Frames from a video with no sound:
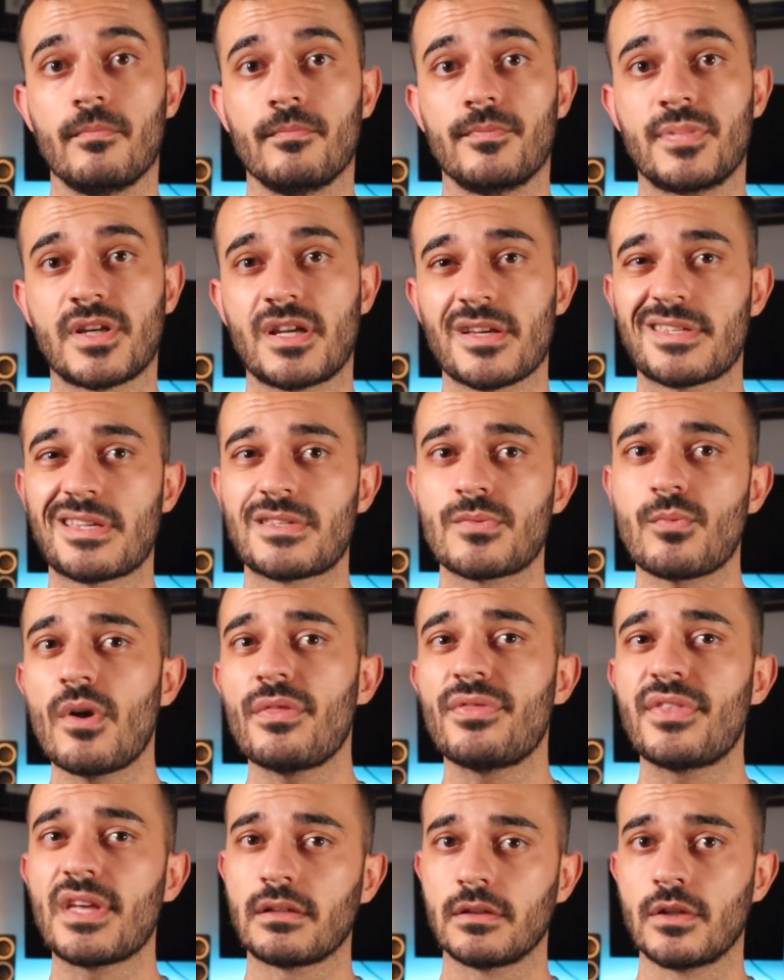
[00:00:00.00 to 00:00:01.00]
Because it's
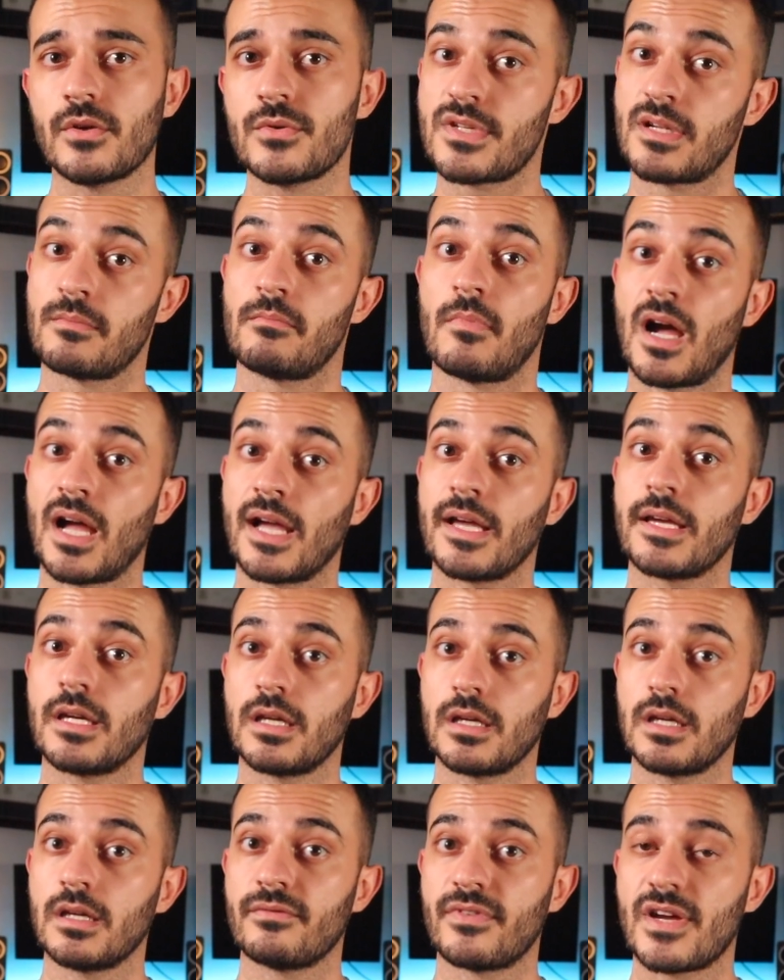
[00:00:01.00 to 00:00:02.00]
one thing losing my
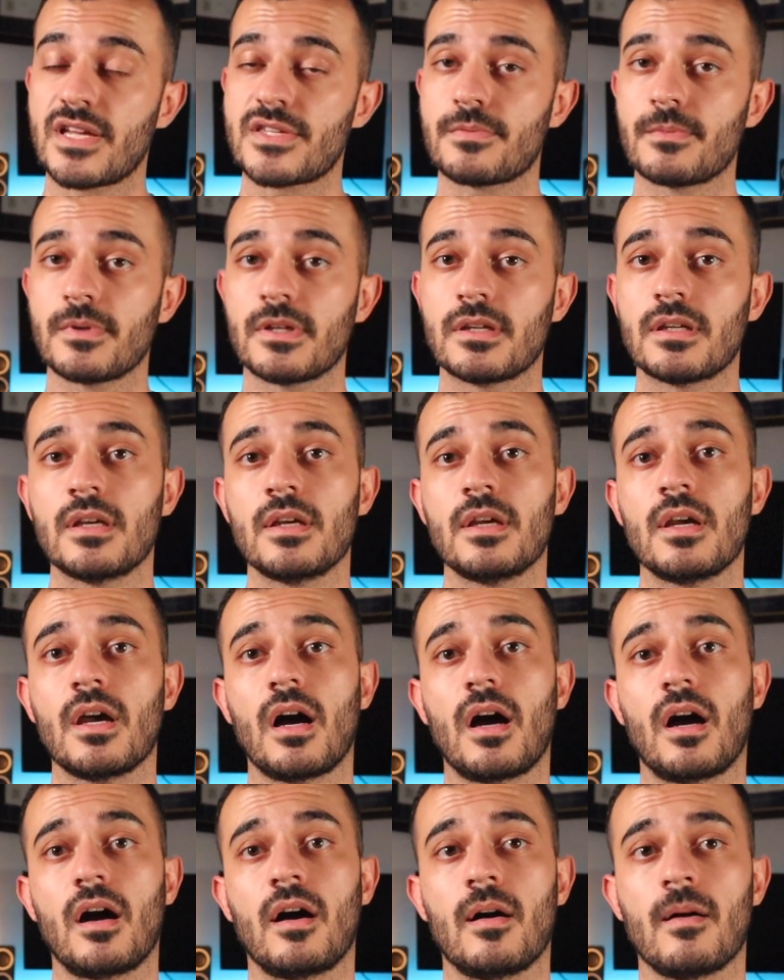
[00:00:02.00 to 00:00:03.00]
investment,
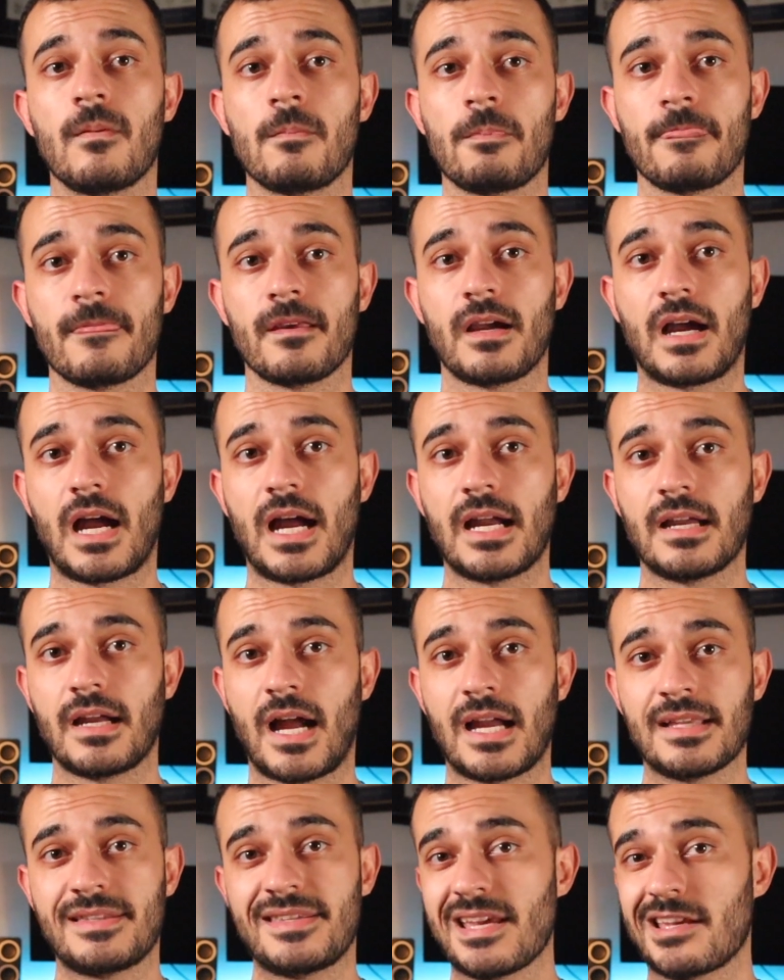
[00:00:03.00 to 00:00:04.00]

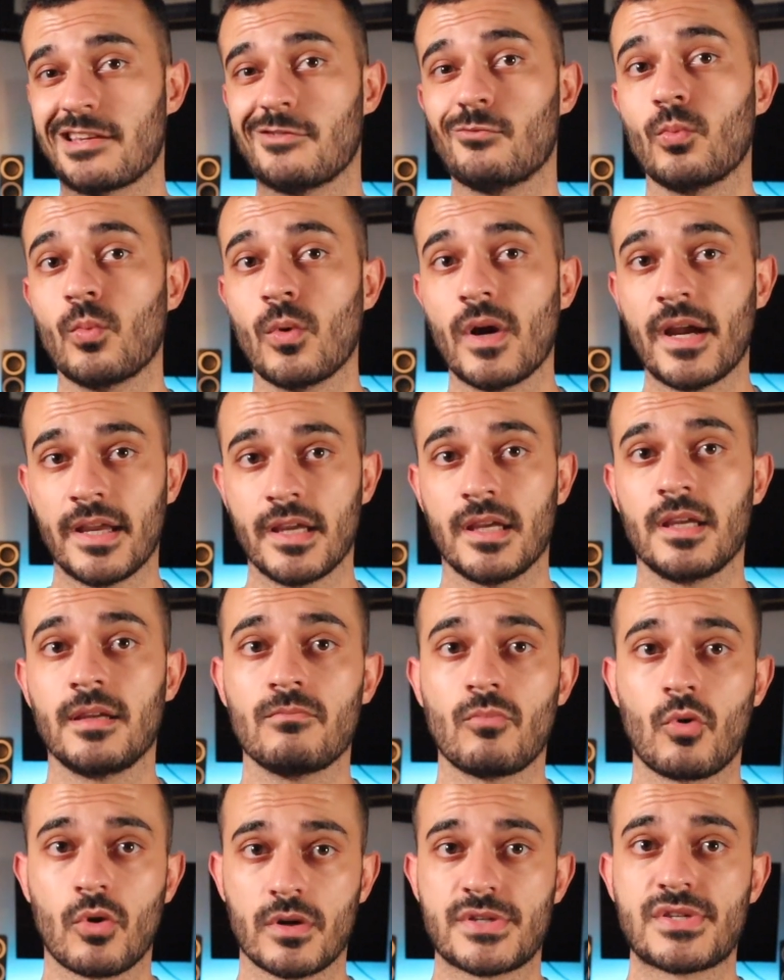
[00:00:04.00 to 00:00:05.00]
I take it way
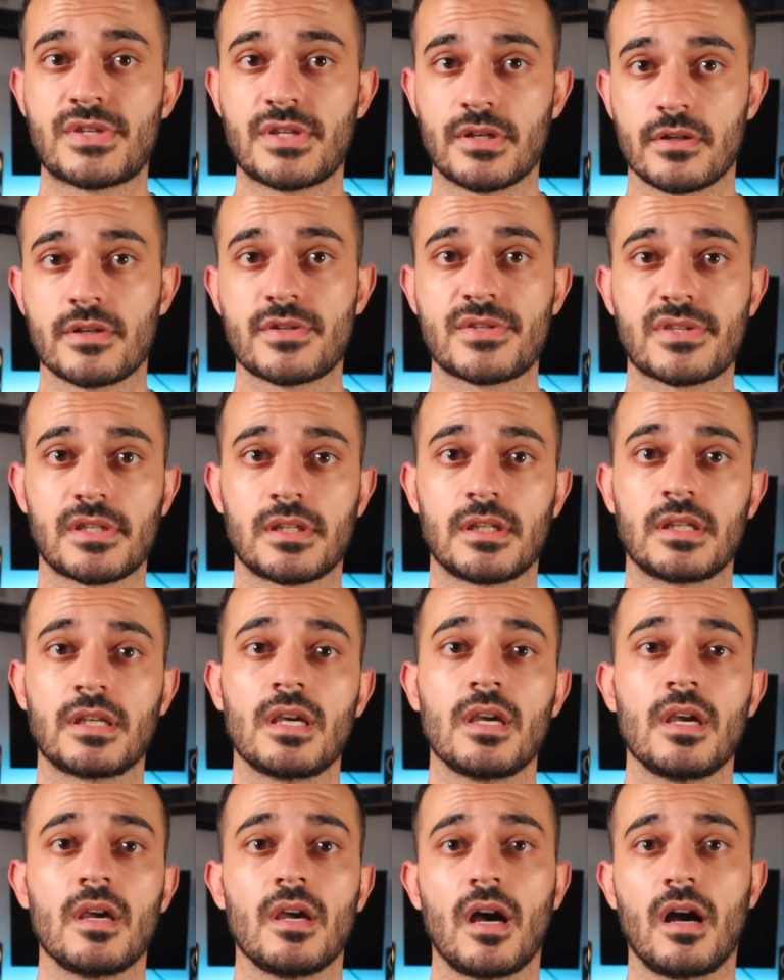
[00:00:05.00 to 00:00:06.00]
more seriously
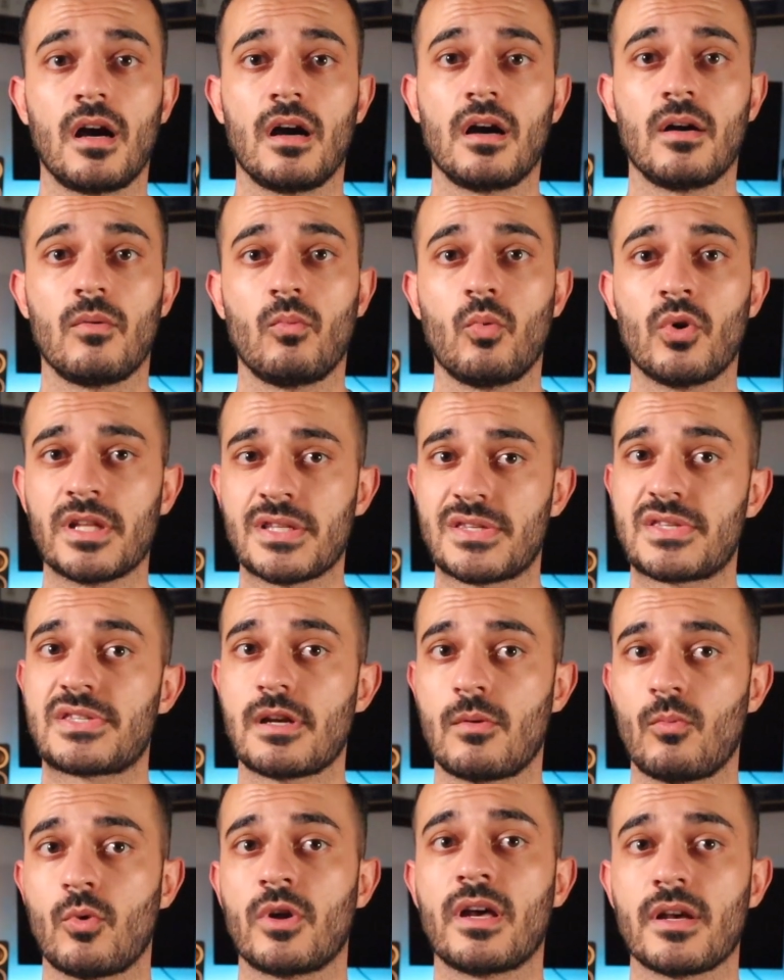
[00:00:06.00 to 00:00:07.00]
when it's
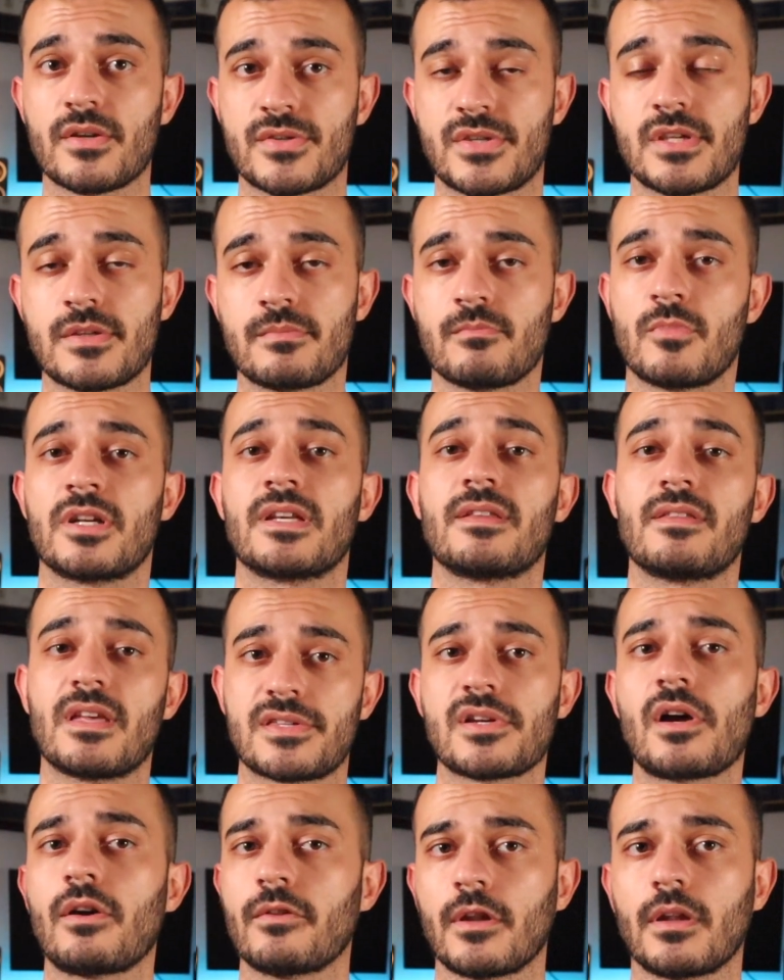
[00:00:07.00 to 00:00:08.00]
someone else's money
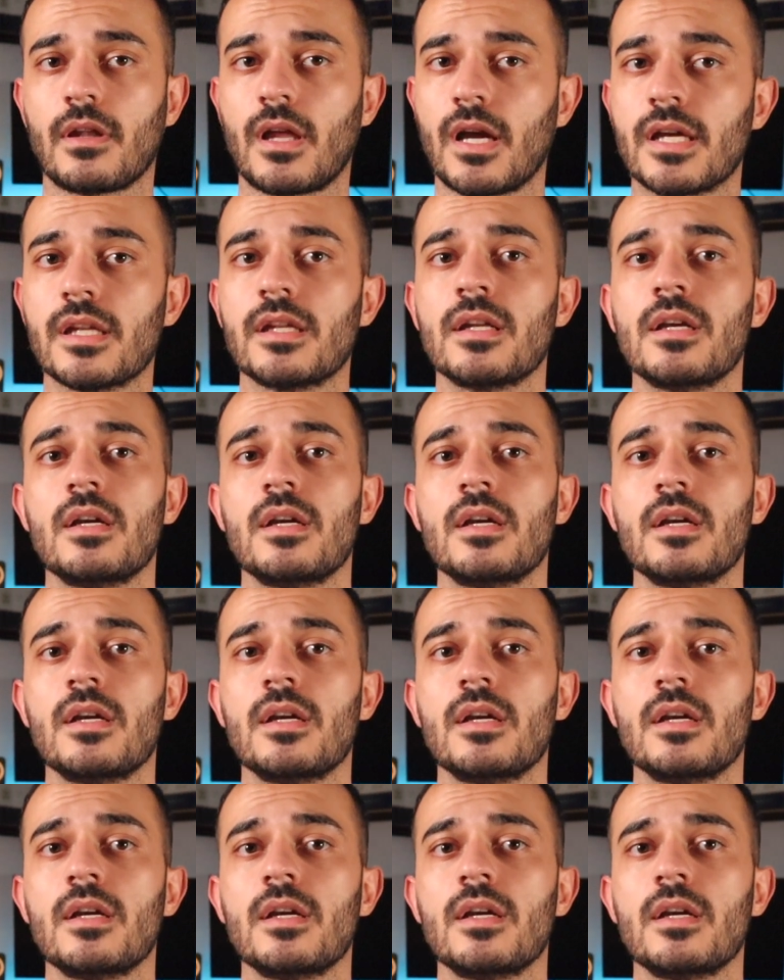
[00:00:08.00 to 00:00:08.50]
that's on the line.